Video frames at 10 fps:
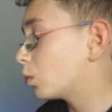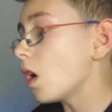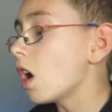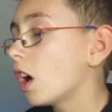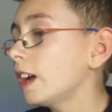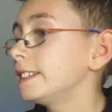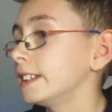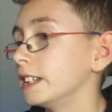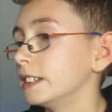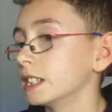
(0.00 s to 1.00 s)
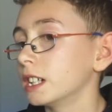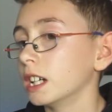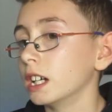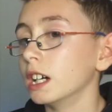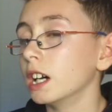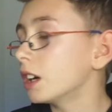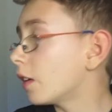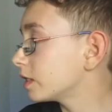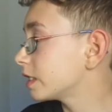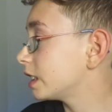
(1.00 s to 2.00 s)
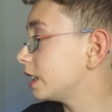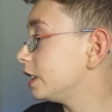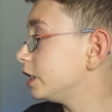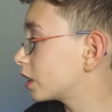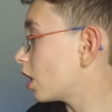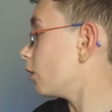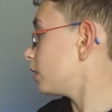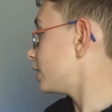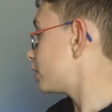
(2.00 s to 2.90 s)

what I did, obviously you can't really